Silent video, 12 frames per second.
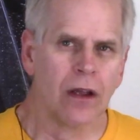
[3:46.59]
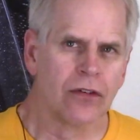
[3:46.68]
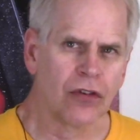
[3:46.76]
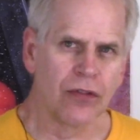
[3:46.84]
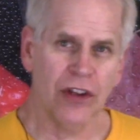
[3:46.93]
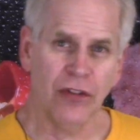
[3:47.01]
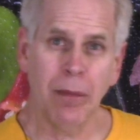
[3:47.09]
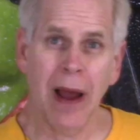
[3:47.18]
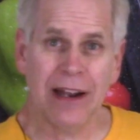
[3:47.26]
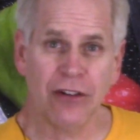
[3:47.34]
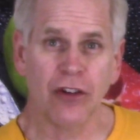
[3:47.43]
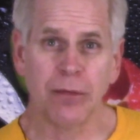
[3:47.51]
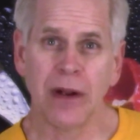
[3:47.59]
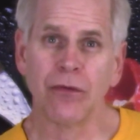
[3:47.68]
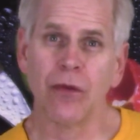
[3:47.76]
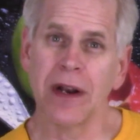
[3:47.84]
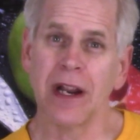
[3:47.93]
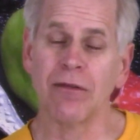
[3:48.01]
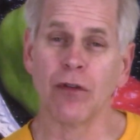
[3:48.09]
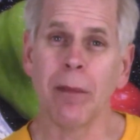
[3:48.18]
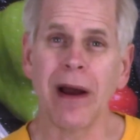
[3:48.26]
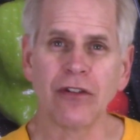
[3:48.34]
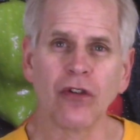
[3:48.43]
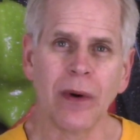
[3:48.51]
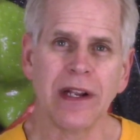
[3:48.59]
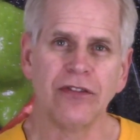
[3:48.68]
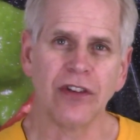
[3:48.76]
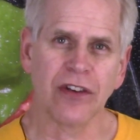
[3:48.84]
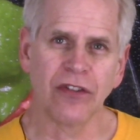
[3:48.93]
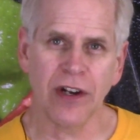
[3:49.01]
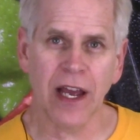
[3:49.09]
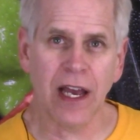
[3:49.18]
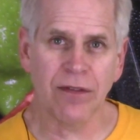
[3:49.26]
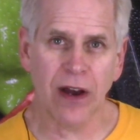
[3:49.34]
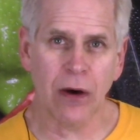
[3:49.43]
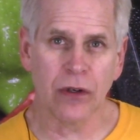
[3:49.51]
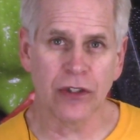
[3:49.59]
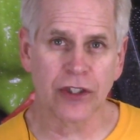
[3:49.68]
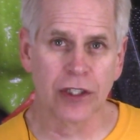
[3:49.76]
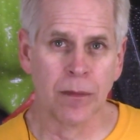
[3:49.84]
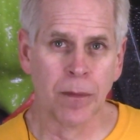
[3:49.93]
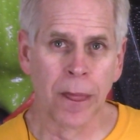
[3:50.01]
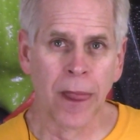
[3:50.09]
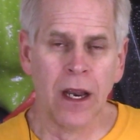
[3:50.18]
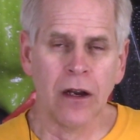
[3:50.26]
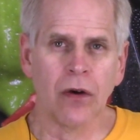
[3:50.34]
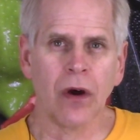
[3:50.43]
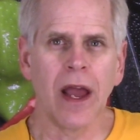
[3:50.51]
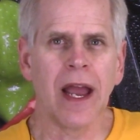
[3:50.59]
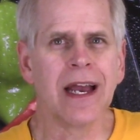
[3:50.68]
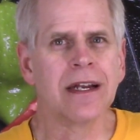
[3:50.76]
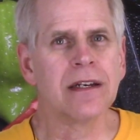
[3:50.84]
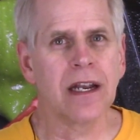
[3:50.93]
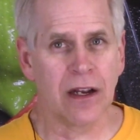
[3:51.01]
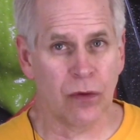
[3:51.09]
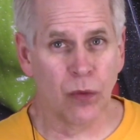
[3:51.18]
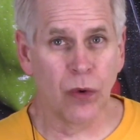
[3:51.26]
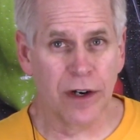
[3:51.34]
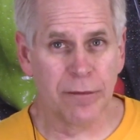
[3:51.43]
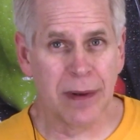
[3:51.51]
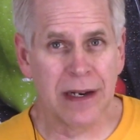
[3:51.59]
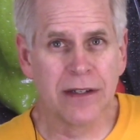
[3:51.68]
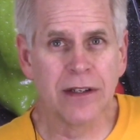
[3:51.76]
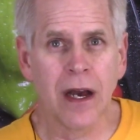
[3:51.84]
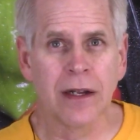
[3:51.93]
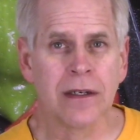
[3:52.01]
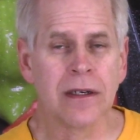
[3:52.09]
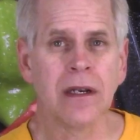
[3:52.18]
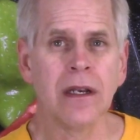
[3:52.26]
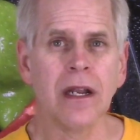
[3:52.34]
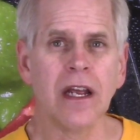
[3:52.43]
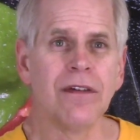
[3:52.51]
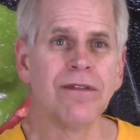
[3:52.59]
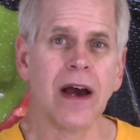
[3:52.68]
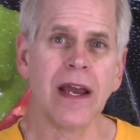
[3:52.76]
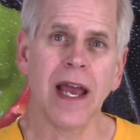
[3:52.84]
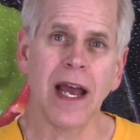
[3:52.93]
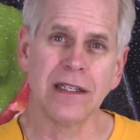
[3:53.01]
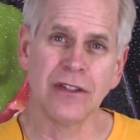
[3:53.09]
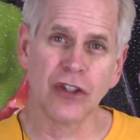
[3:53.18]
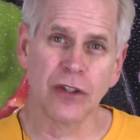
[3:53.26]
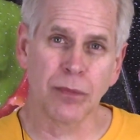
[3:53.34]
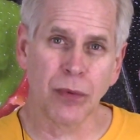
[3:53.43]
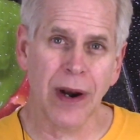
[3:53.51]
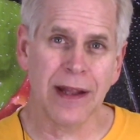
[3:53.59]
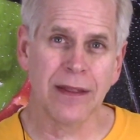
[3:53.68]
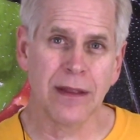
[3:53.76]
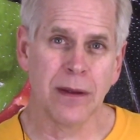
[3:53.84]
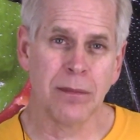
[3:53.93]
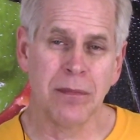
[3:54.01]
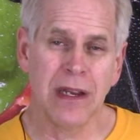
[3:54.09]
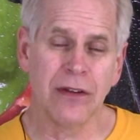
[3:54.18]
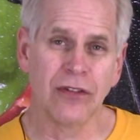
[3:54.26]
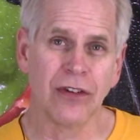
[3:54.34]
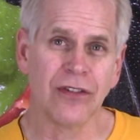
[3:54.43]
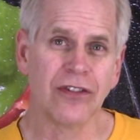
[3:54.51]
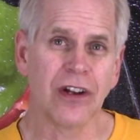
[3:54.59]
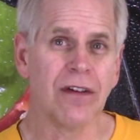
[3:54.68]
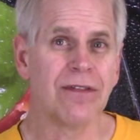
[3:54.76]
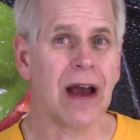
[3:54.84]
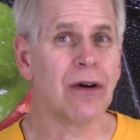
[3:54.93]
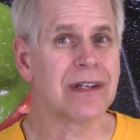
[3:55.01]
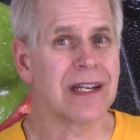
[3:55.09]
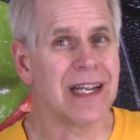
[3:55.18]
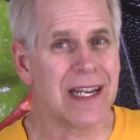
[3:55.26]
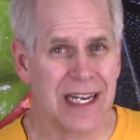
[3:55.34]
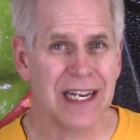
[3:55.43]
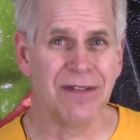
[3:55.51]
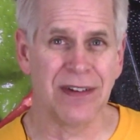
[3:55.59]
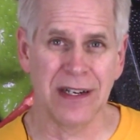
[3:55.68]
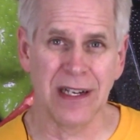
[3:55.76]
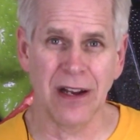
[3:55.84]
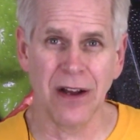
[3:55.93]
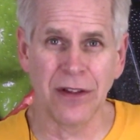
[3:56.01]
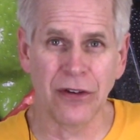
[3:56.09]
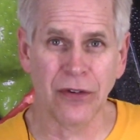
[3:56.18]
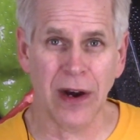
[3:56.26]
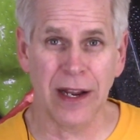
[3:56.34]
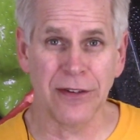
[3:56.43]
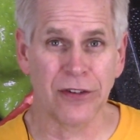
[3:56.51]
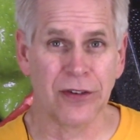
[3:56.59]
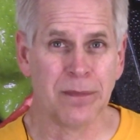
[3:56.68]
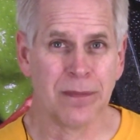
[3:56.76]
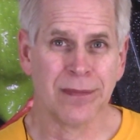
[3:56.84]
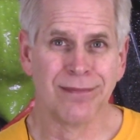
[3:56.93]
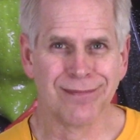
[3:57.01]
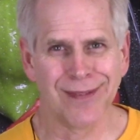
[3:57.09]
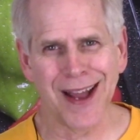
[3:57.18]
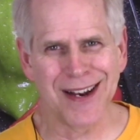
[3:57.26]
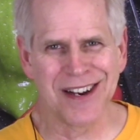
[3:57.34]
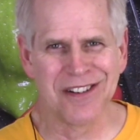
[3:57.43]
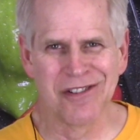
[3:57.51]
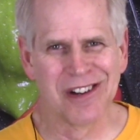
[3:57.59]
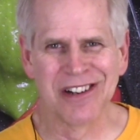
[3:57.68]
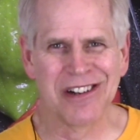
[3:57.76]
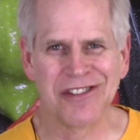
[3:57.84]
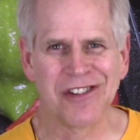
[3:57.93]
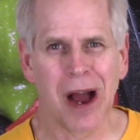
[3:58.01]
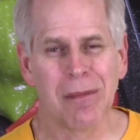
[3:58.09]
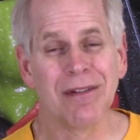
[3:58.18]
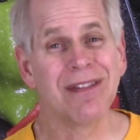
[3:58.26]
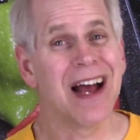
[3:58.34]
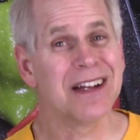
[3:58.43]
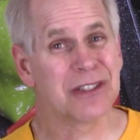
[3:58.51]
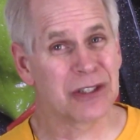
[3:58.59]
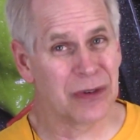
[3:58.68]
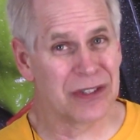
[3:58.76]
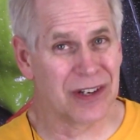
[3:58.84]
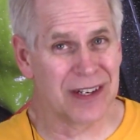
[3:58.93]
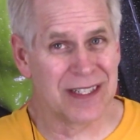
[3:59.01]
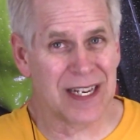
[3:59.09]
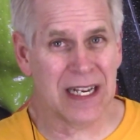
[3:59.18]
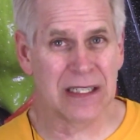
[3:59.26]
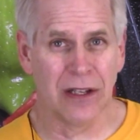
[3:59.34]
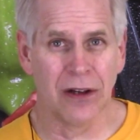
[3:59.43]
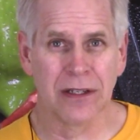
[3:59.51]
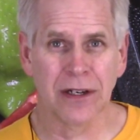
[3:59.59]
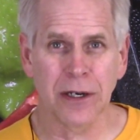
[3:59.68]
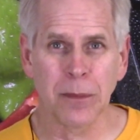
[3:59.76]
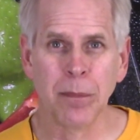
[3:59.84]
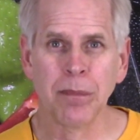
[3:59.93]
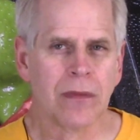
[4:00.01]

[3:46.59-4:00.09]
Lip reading: So this batch has been running for about 26.5 hours. And it would have been done if I had spread the meats and stuff out evenly on the trays. I didn't do a good job of that, so it's going to take longer.